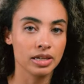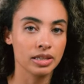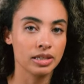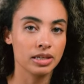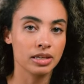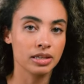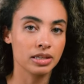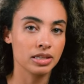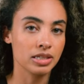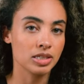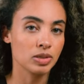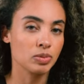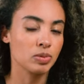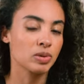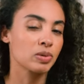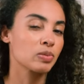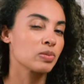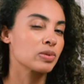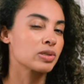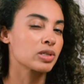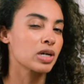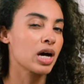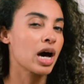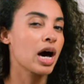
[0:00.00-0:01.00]
I think this one
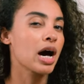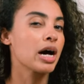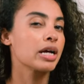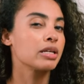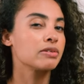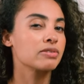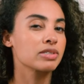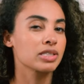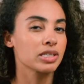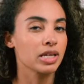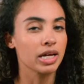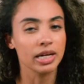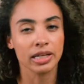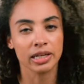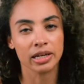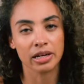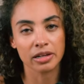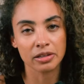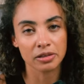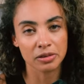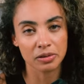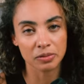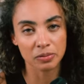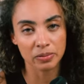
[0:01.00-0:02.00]
was kind of sliding
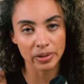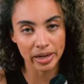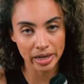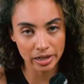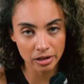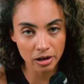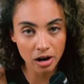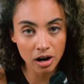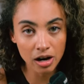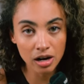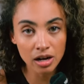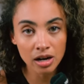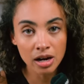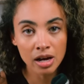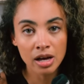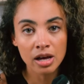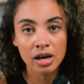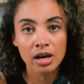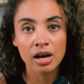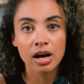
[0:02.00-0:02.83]
under the radar,